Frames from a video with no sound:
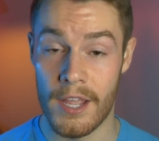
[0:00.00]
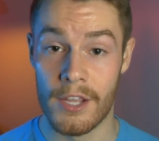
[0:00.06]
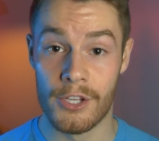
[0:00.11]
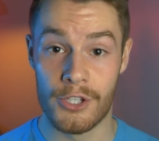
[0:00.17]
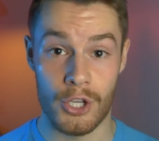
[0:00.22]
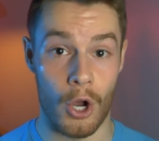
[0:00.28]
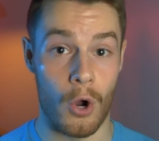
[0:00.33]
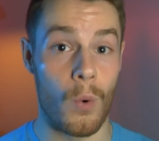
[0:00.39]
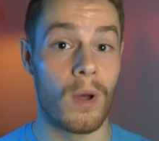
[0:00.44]

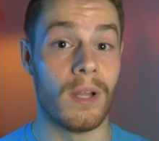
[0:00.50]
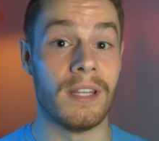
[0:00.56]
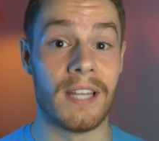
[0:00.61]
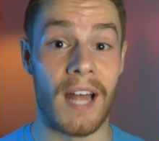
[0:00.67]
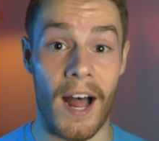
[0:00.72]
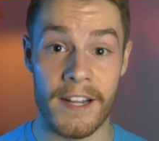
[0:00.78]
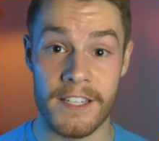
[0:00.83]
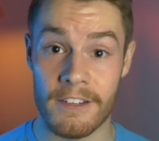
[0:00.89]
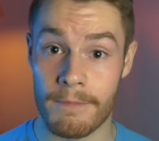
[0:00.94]
So
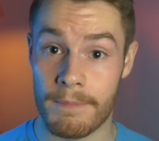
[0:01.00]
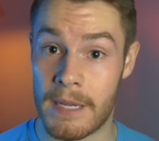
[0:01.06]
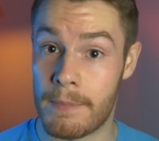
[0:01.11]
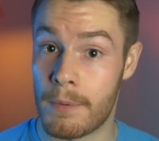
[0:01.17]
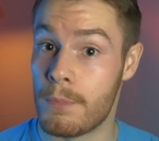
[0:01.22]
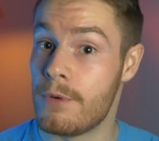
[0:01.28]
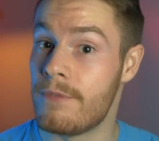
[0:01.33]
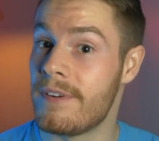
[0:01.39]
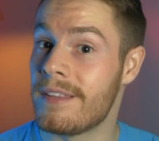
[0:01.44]
lots of
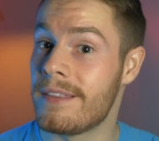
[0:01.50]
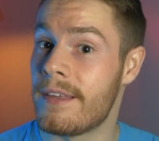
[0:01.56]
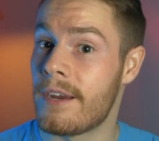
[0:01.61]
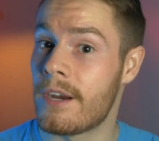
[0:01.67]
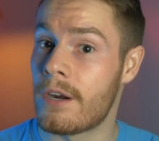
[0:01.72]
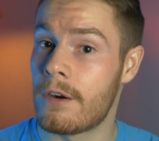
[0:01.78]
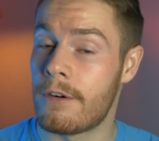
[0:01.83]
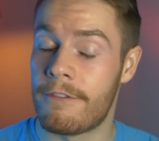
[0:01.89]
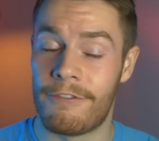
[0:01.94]
people moving
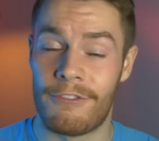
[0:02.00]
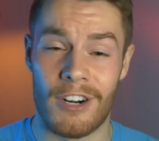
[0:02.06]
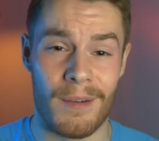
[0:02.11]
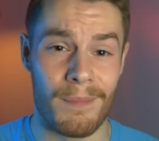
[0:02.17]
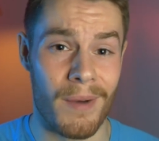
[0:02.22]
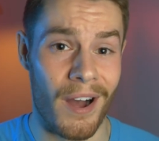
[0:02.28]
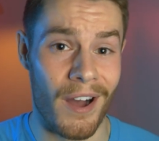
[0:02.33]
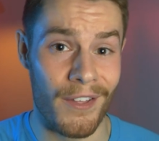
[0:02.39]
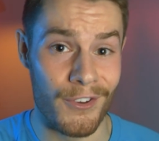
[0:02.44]
there
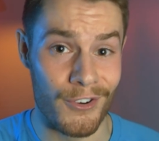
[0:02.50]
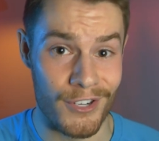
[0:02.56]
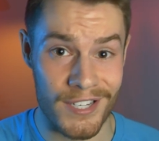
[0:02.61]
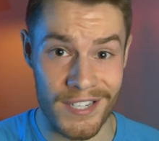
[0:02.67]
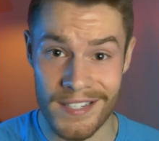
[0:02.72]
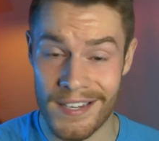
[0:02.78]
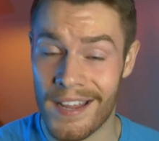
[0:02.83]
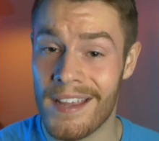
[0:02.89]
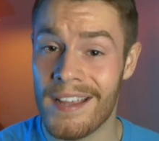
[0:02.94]
from other
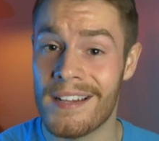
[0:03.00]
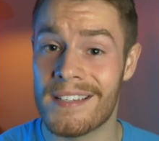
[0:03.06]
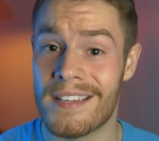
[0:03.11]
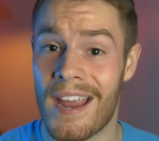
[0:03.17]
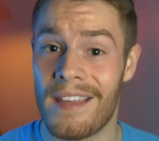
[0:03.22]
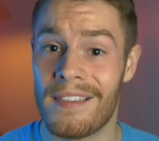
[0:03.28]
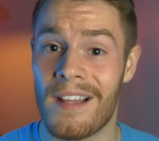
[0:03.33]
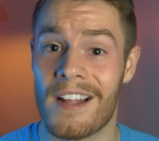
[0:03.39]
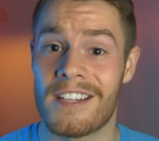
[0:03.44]
states
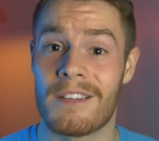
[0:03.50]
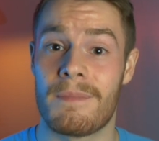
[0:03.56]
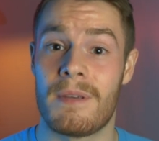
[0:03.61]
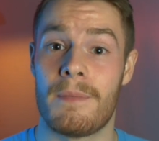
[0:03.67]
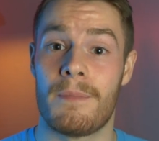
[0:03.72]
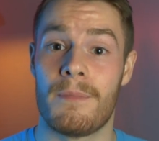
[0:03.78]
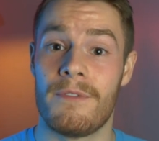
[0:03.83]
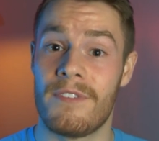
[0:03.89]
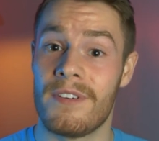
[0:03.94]
and lots of
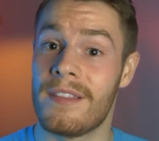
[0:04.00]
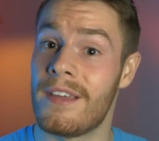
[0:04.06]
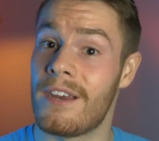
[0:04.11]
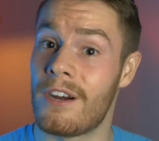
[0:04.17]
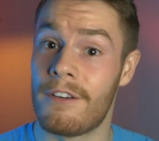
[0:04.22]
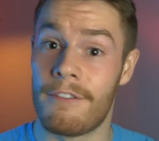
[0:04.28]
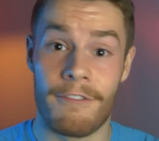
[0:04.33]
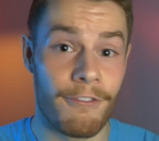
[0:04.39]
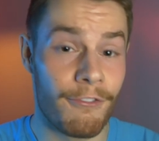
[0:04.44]
people moving
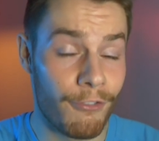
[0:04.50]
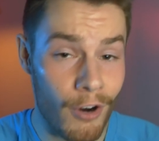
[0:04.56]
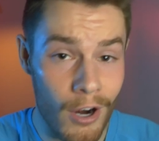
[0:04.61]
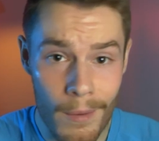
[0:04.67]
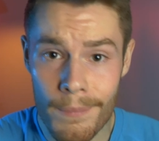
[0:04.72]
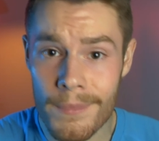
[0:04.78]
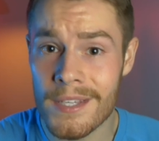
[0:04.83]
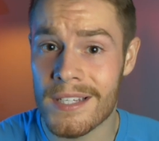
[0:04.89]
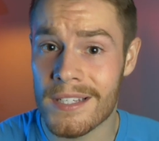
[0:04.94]
there
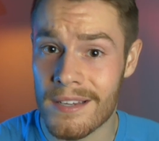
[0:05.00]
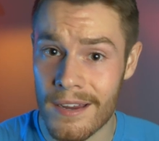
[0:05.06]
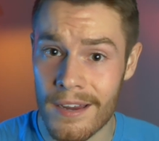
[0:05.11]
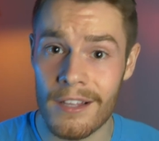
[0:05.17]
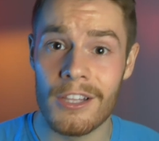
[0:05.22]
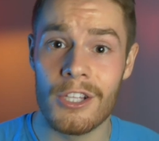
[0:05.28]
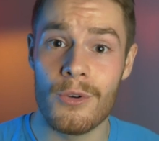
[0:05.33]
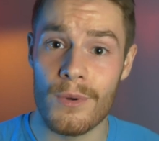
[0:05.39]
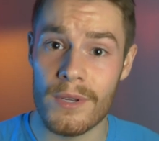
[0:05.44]
from the
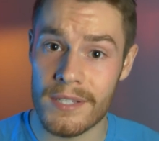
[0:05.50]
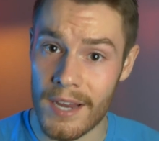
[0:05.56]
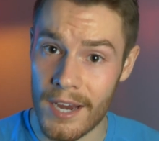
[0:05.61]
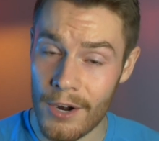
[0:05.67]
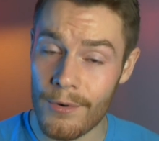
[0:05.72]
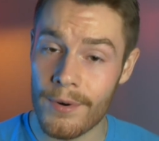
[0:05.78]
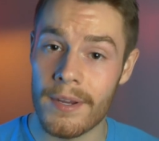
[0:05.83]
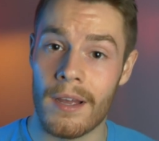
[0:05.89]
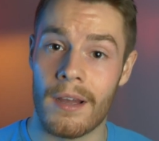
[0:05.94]
St. Louis
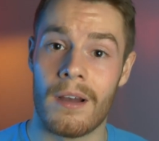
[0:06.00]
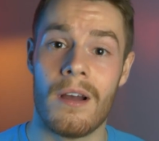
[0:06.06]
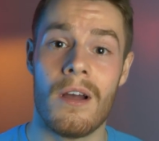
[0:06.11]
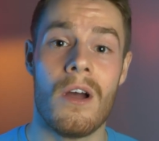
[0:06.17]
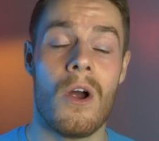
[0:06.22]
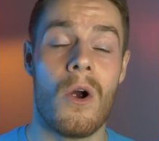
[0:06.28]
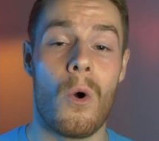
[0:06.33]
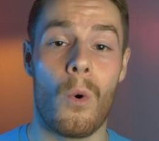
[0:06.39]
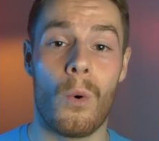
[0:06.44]
area
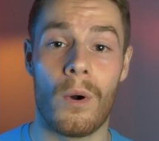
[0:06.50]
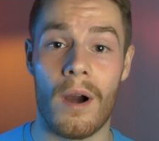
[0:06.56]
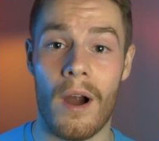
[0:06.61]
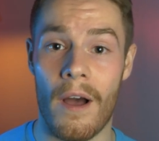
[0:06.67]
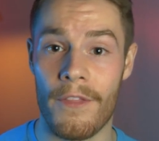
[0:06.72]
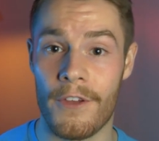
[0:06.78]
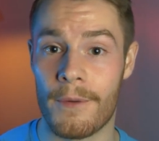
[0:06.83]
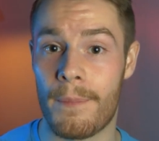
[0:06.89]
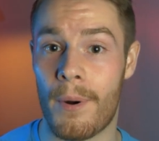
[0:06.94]
or
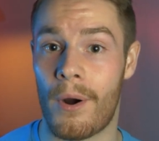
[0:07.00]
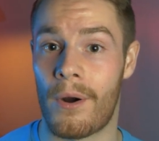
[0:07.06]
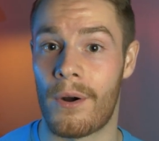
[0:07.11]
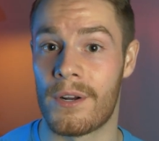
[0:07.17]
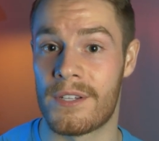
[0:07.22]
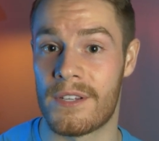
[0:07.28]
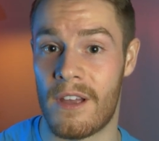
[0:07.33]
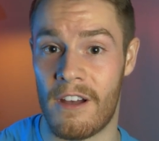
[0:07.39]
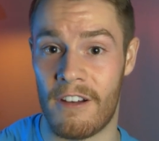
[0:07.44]
other
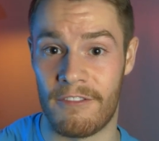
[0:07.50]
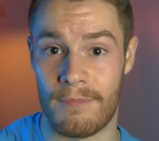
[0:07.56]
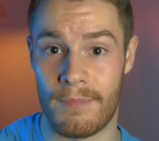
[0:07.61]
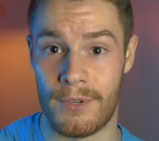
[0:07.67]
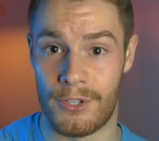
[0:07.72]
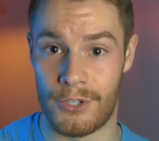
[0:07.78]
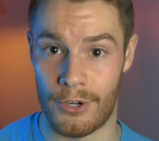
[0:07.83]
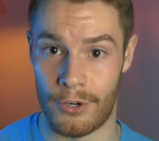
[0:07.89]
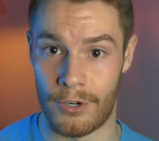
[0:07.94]
parts of
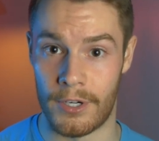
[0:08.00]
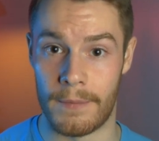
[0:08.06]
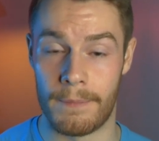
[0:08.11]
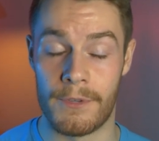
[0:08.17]
Missouri.